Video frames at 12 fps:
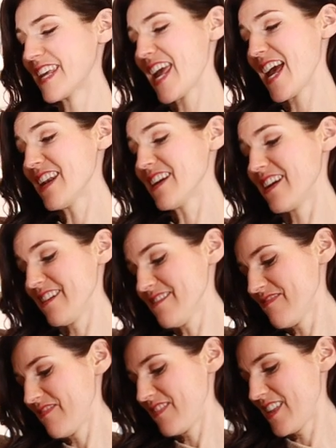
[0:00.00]
in Canada
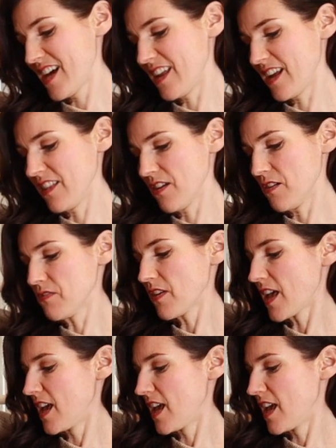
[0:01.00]
that I love.